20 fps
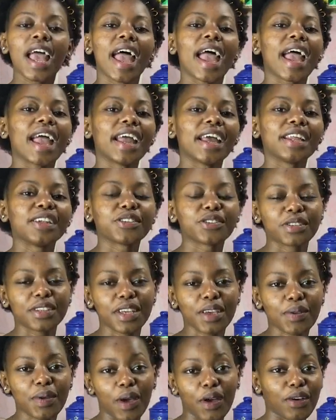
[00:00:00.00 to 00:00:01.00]
and
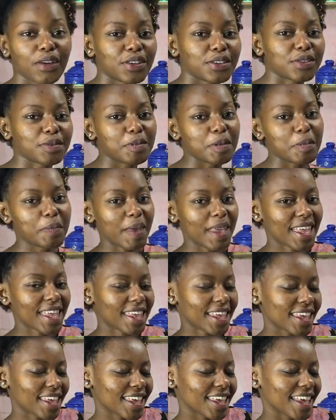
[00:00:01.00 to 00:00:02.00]
today we are going to be
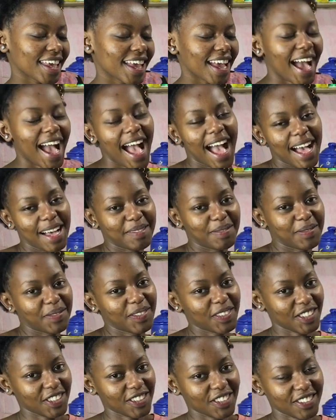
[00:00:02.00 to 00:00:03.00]
making um,
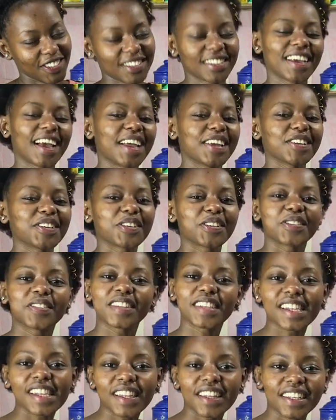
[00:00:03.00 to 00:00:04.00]
fish I know you've
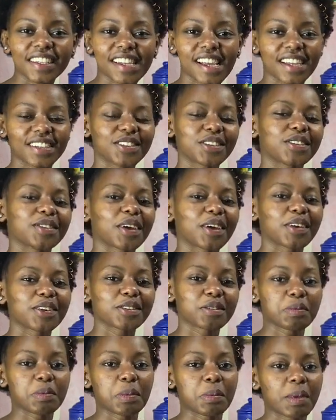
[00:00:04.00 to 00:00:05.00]
seen in the title we're going
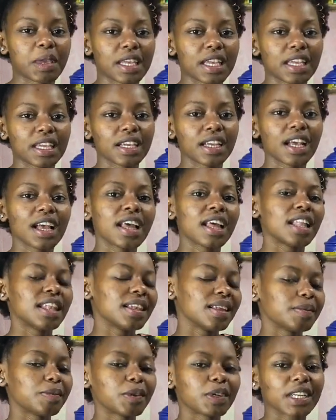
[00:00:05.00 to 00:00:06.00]
to be making
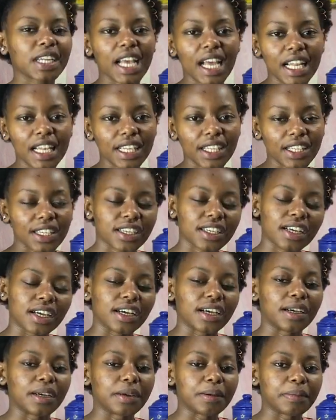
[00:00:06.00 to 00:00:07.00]
lemon garlic
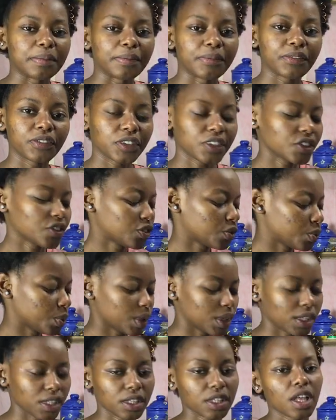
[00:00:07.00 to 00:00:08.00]
um, fish
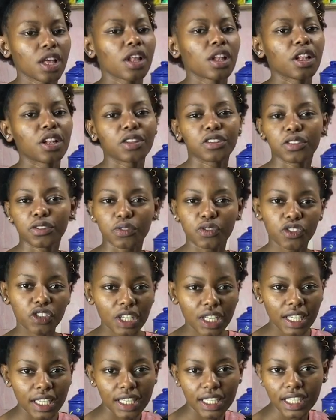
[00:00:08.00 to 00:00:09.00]
with lots of
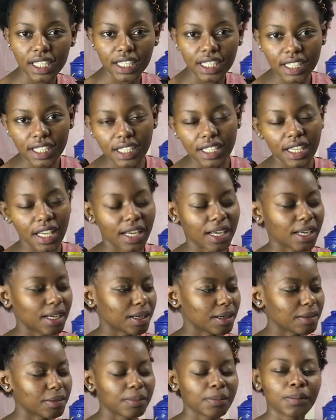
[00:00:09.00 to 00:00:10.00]
chili in it,
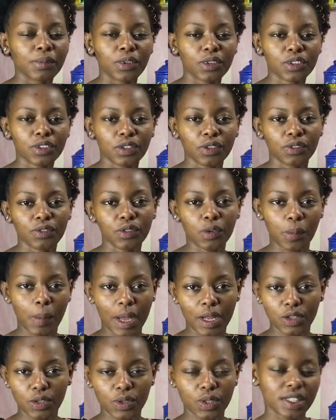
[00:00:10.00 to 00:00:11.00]
um, lots of
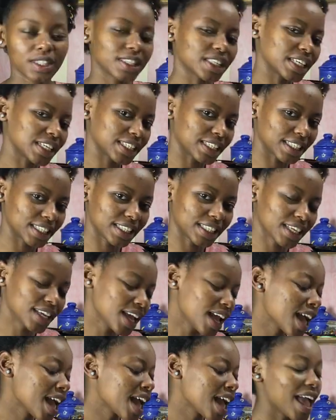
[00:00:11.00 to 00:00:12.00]
tomatoes, etc.
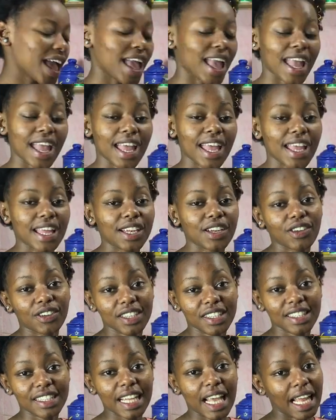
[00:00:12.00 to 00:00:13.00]
And
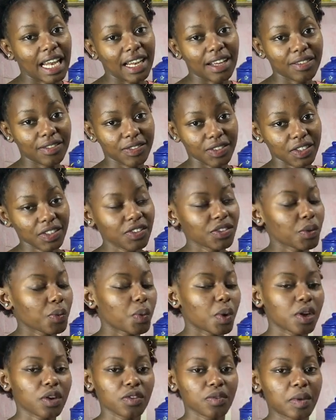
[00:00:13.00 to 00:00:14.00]
honestly, I love fish,
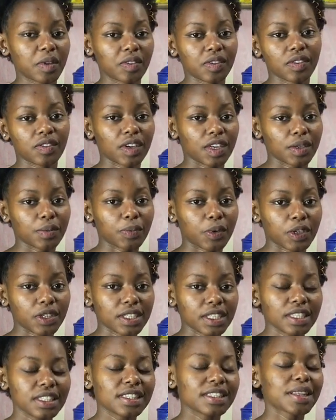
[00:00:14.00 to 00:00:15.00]
one of my favorite
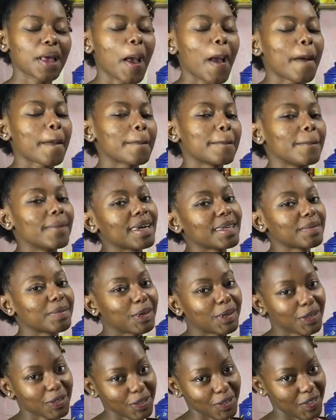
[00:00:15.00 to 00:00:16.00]
proteins but
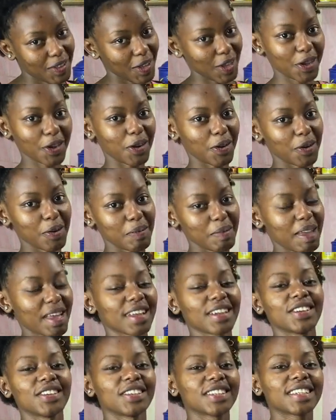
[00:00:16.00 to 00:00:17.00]
because of the economy I
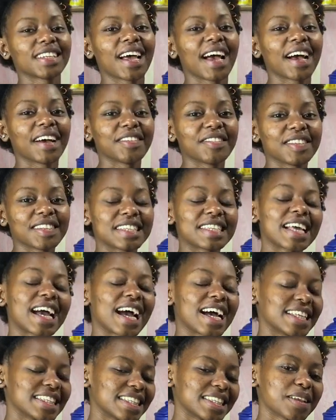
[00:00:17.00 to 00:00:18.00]
don't have it
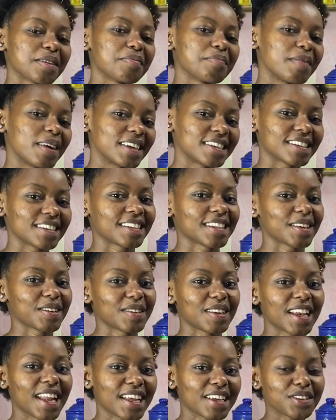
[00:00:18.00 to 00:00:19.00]
as much as
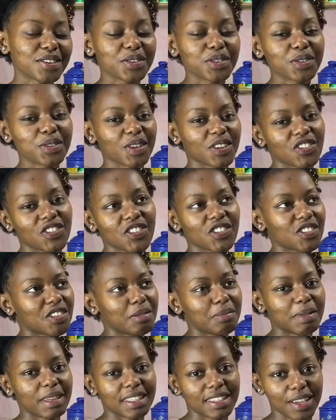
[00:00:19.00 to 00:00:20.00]
I'd like to so I just
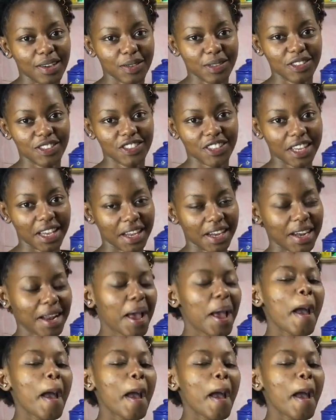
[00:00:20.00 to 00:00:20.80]
replace her with chicken